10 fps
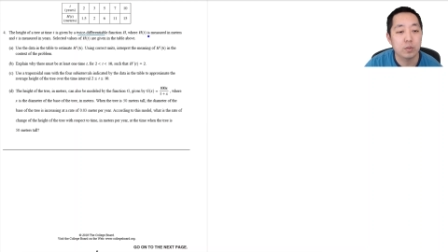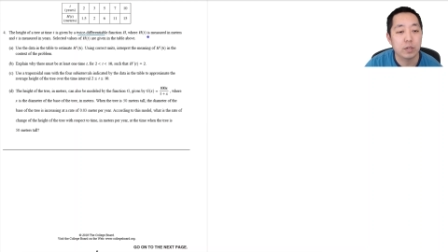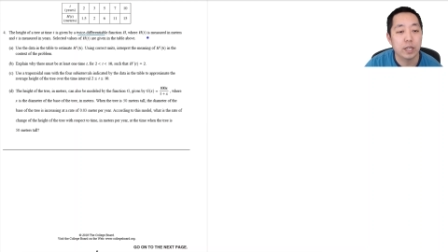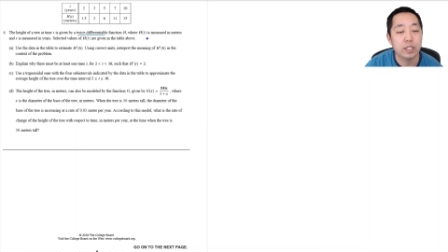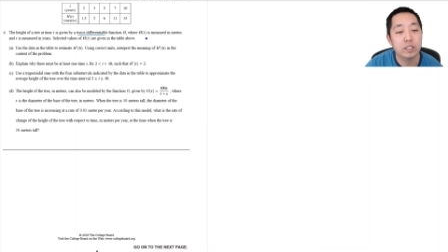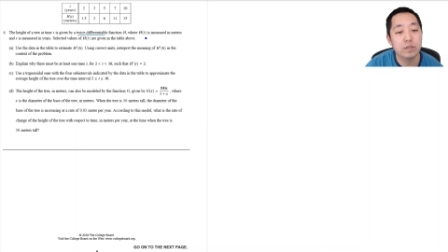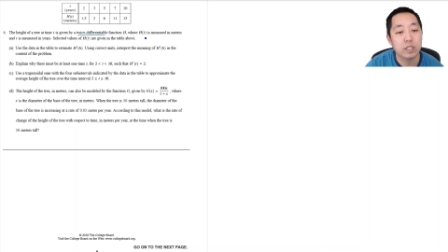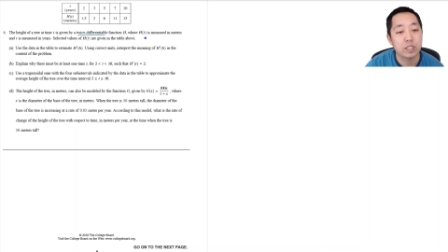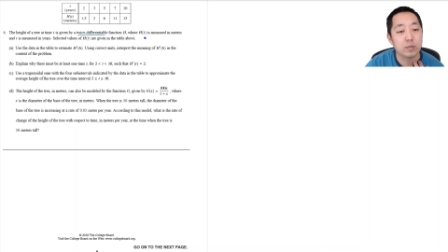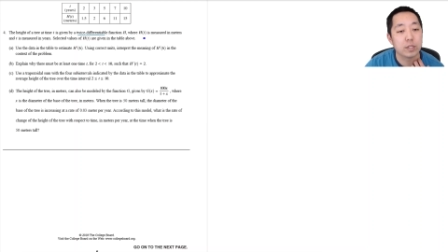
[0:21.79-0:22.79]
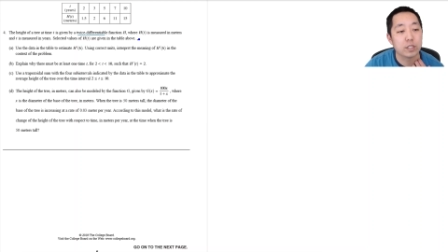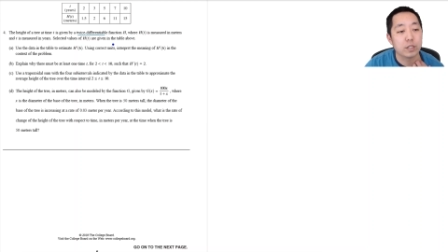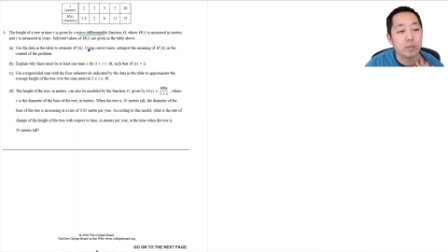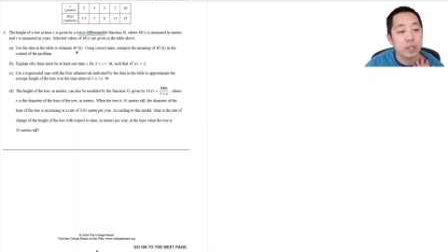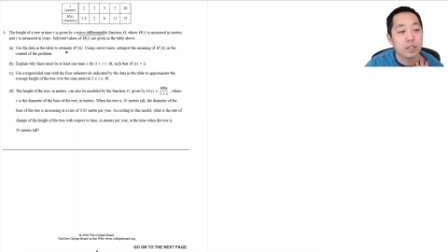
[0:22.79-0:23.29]
where h of t is measured
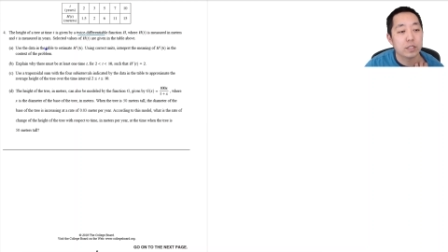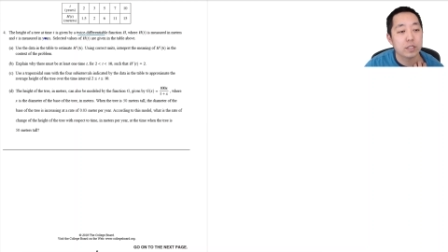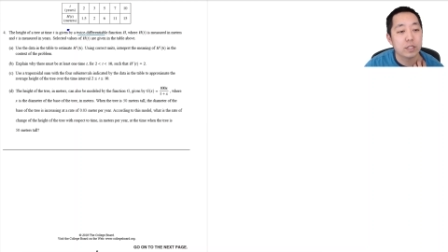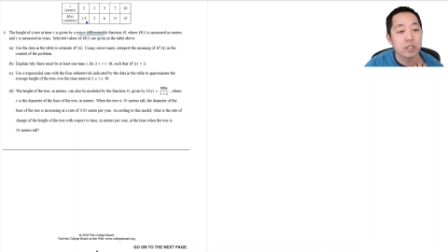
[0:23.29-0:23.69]
in meters